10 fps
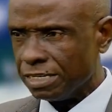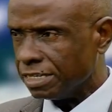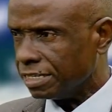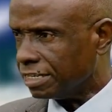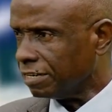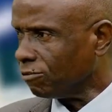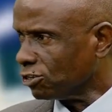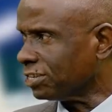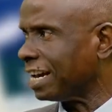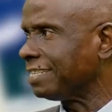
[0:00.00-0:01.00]
civil
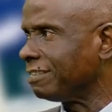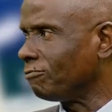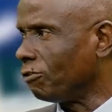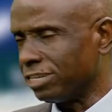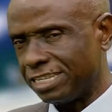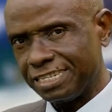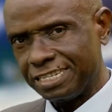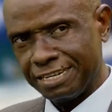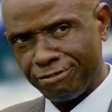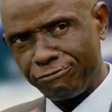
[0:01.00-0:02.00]
society voices
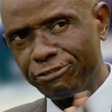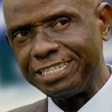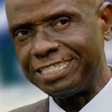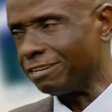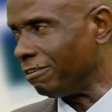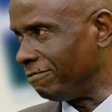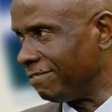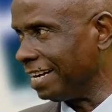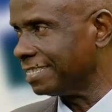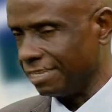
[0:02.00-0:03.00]
in the fringe of
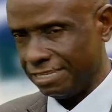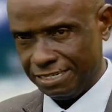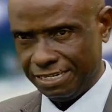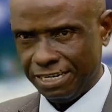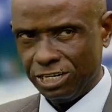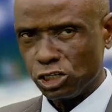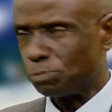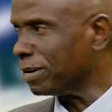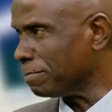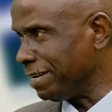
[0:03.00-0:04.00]
that
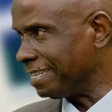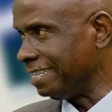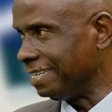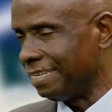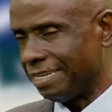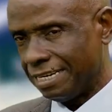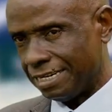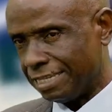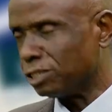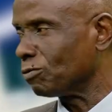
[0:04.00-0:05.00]
spring meeting,
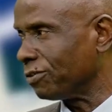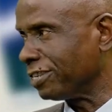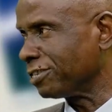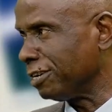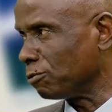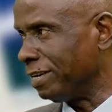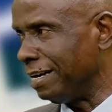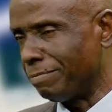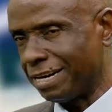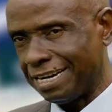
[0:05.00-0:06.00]
this will resonate with
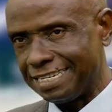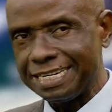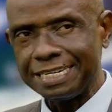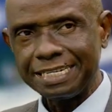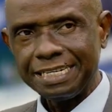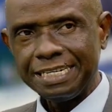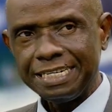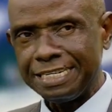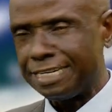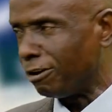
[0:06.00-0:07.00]
them. And I think
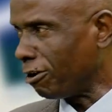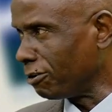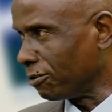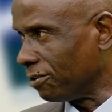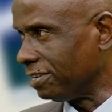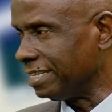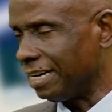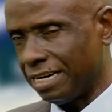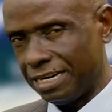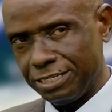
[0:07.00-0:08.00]
in the long run,
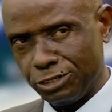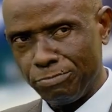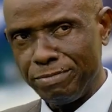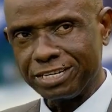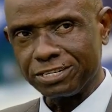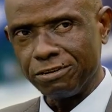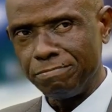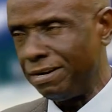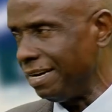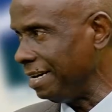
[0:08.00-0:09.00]
it will make
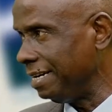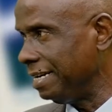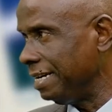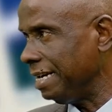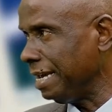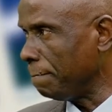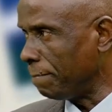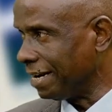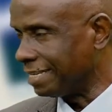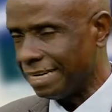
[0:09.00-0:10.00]
some
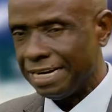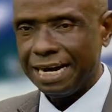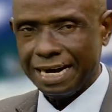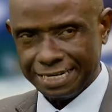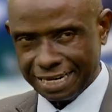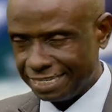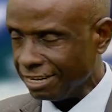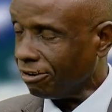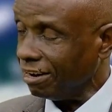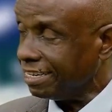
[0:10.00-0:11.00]
impact. And they are still
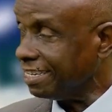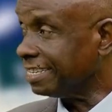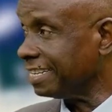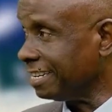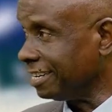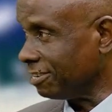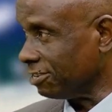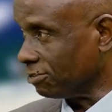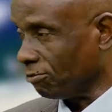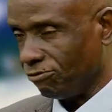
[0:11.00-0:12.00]
collecting signatures.
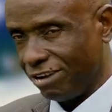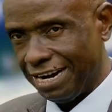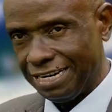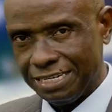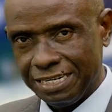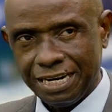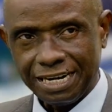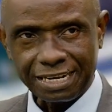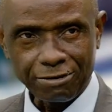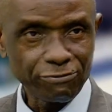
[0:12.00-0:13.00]
So far,
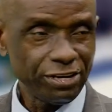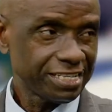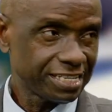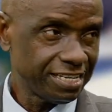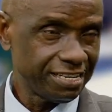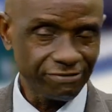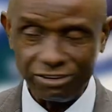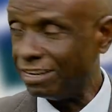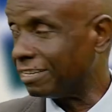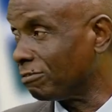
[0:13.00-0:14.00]
as out of yesterday, they've
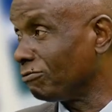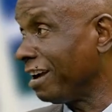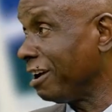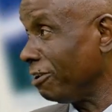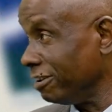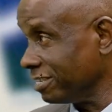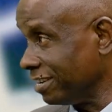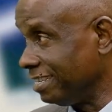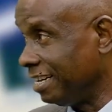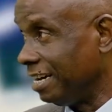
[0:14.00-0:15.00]
collected over
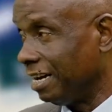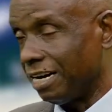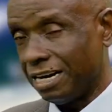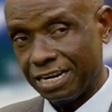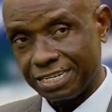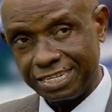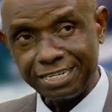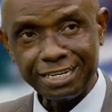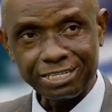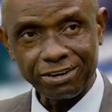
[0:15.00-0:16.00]
100
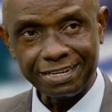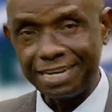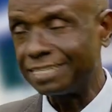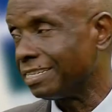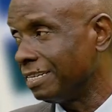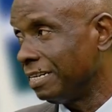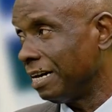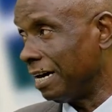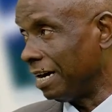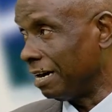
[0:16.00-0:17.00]
signatures. And that,
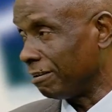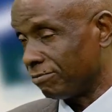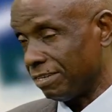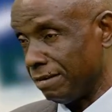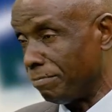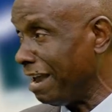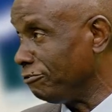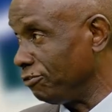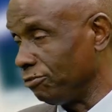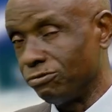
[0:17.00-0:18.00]
in my
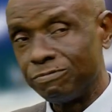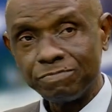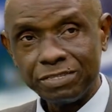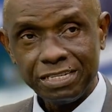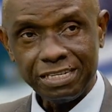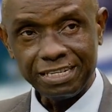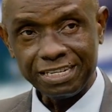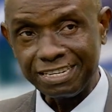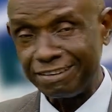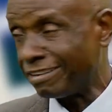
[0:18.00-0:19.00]
view, is a
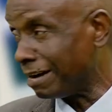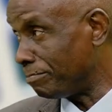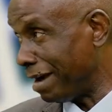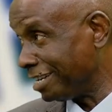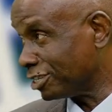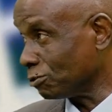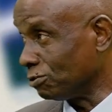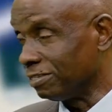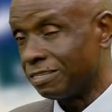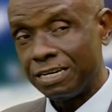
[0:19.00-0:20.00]
significant
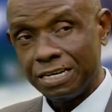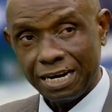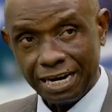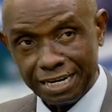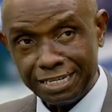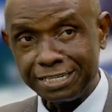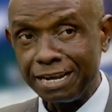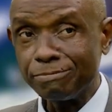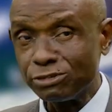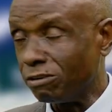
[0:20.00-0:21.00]
milestone in
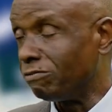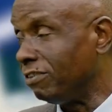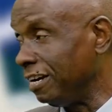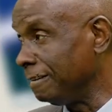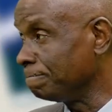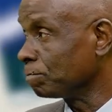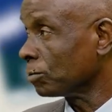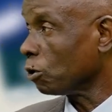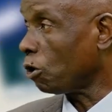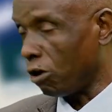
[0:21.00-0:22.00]
terms of the
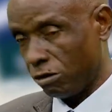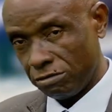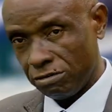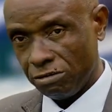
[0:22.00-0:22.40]
call